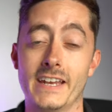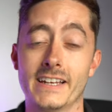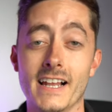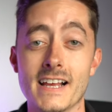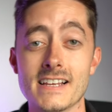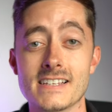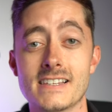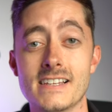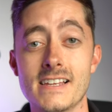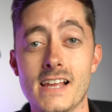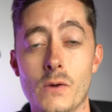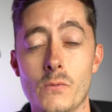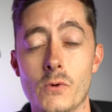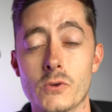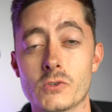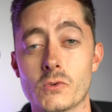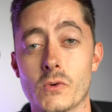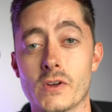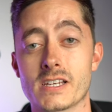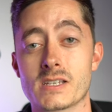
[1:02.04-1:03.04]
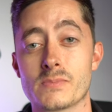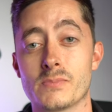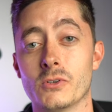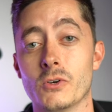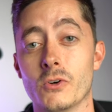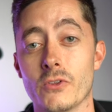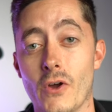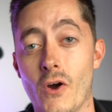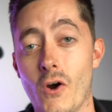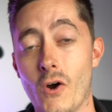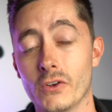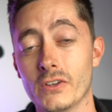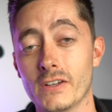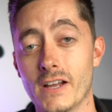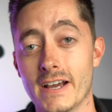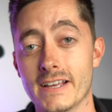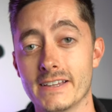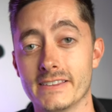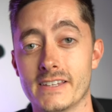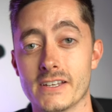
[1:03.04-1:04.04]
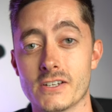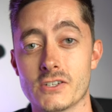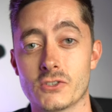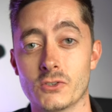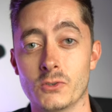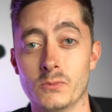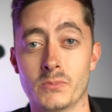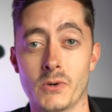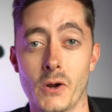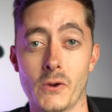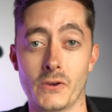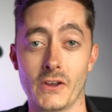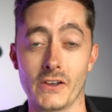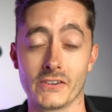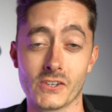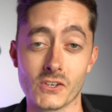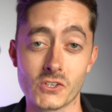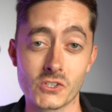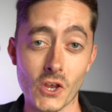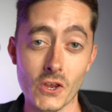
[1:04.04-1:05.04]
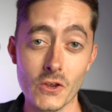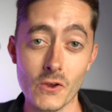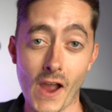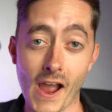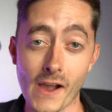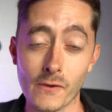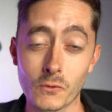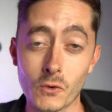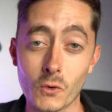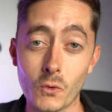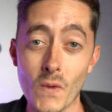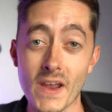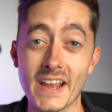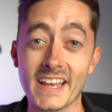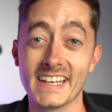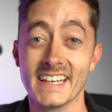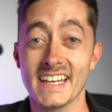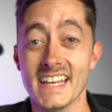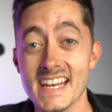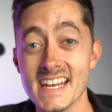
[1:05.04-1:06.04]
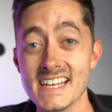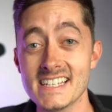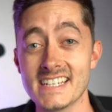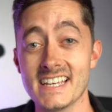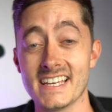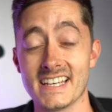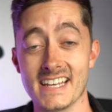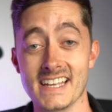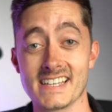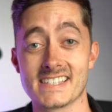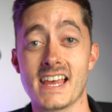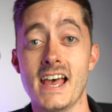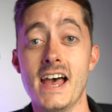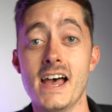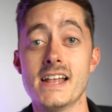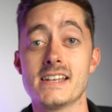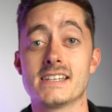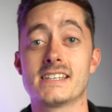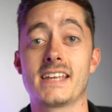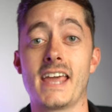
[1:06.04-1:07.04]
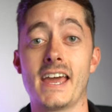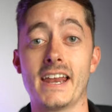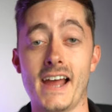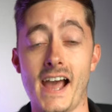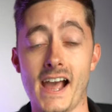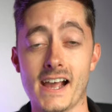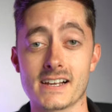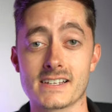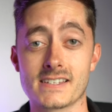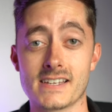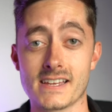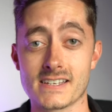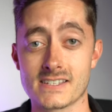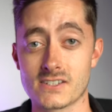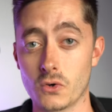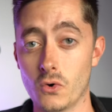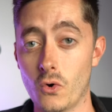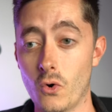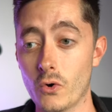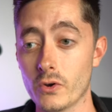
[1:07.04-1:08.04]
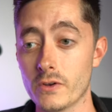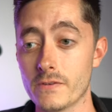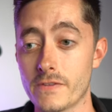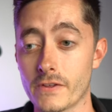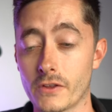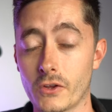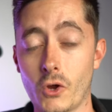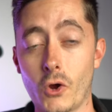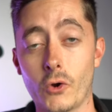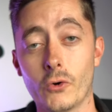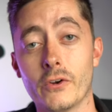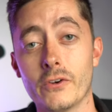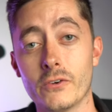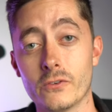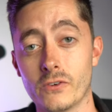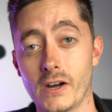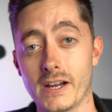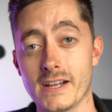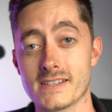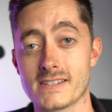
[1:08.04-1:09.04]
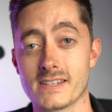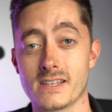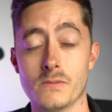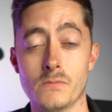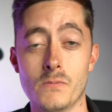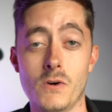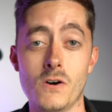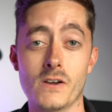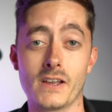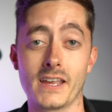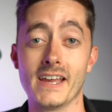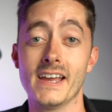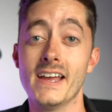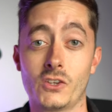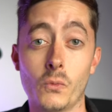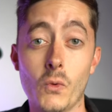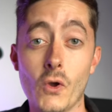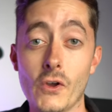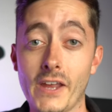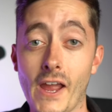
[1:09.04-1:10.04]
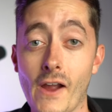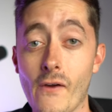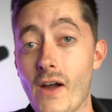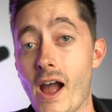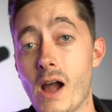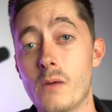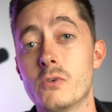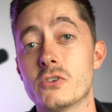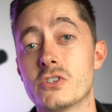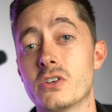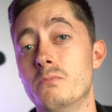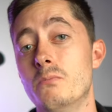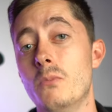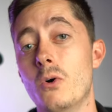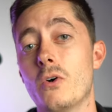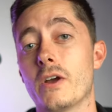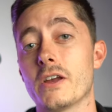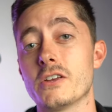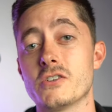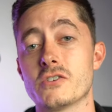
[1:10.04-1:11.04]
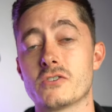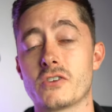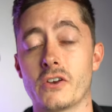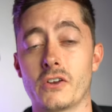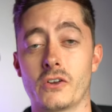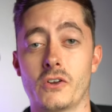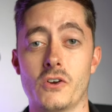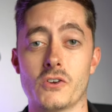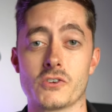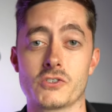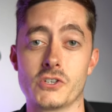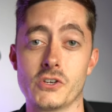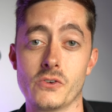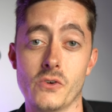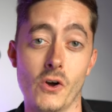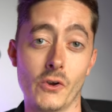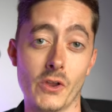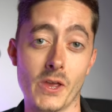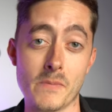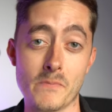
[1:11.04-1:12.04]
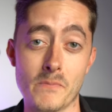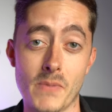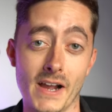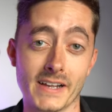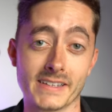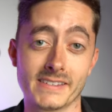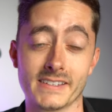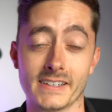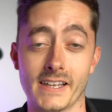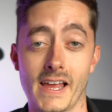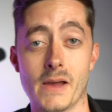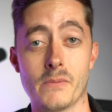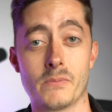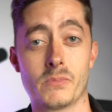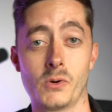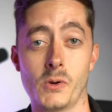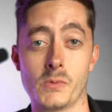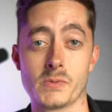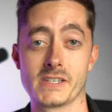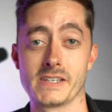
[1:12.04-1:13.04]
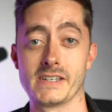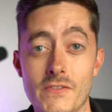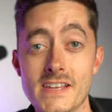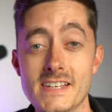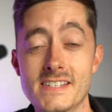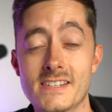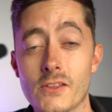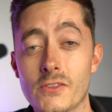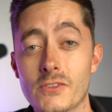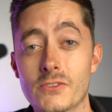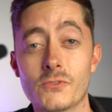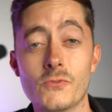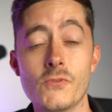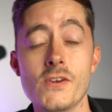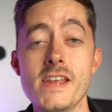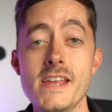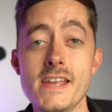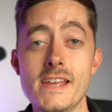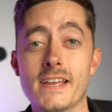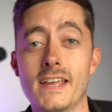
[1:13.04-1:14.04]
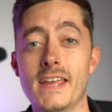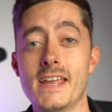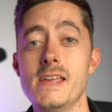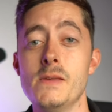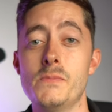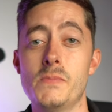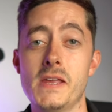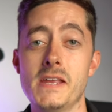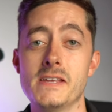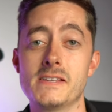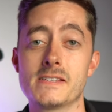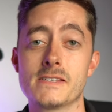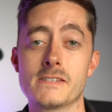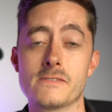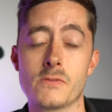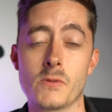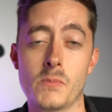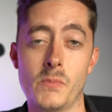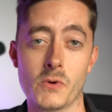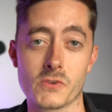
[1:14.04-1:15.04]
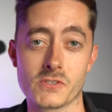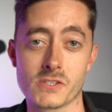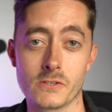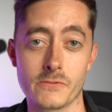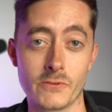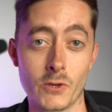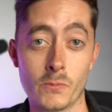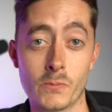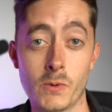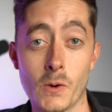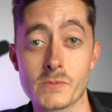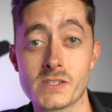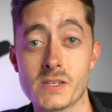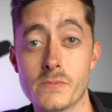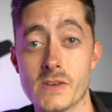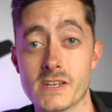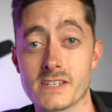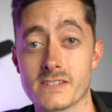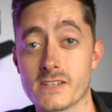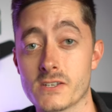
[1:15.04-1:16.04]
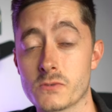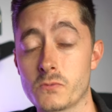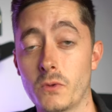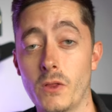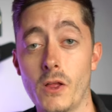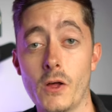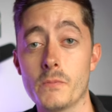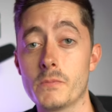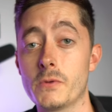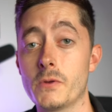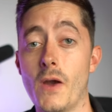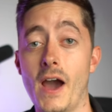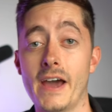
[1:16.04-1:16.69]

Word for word: And lastly, I want to explore the online digital broker to to show you how quick and easy it is to get access to all of the current rates in the market to work out how much a mortgage is going to cost you on a buy-to-let property. These three key pieces of the puzzle of your property business will help you